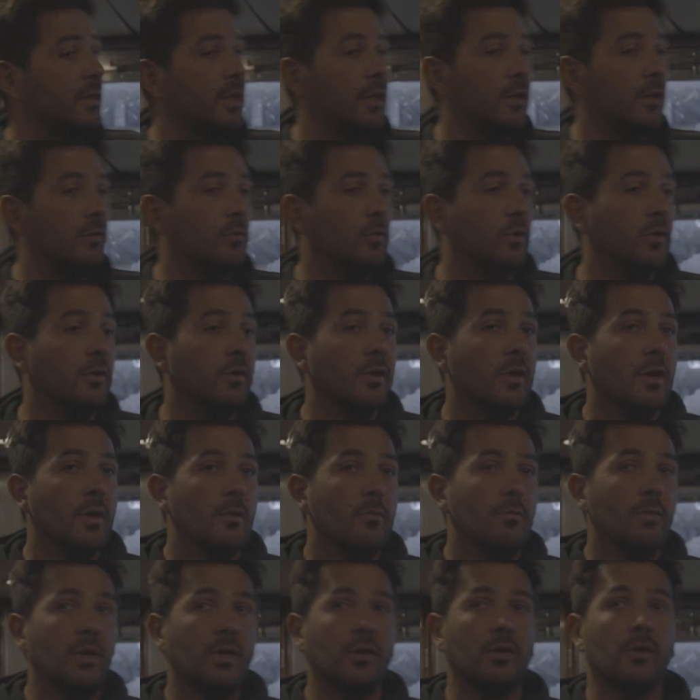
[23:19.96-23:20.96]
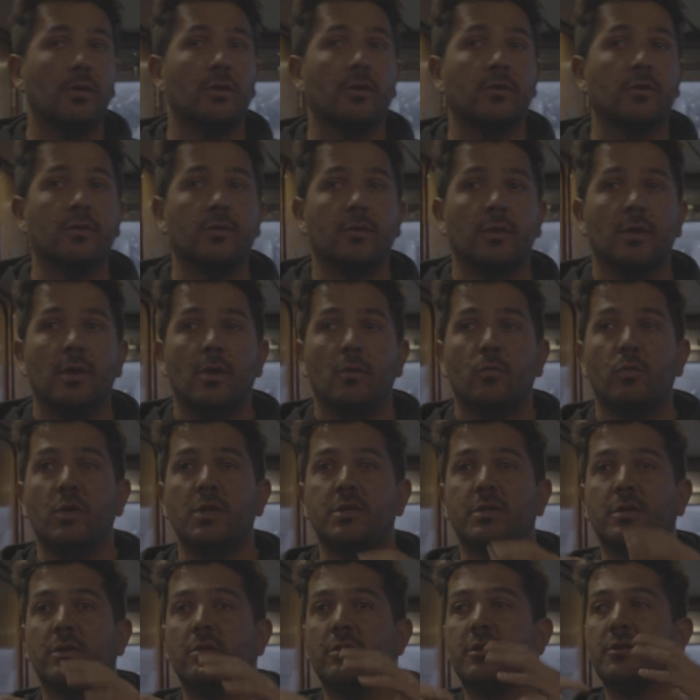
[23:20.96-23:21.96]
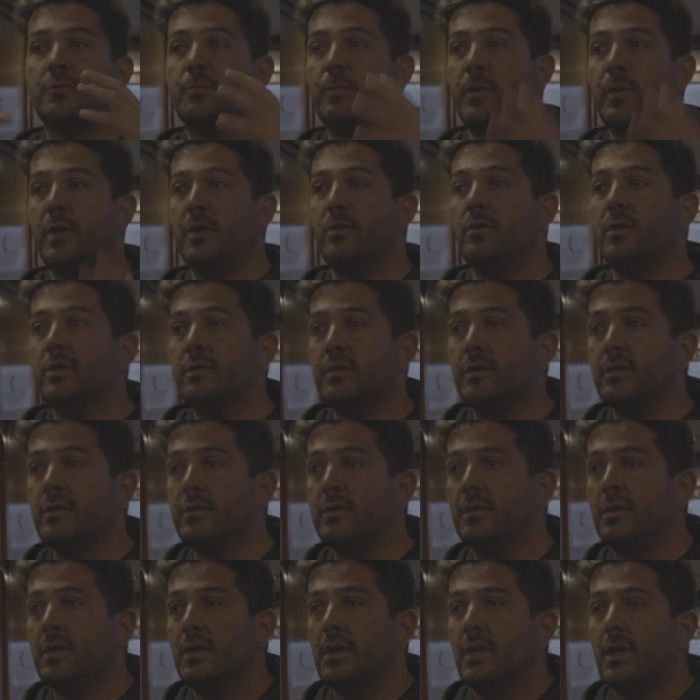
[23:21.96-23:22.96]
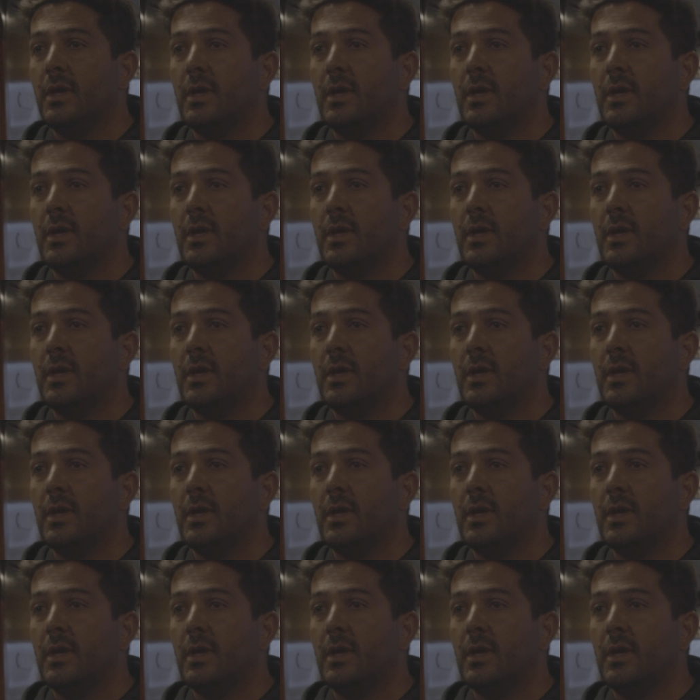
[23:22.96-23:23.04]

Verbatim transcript: network because we share experiences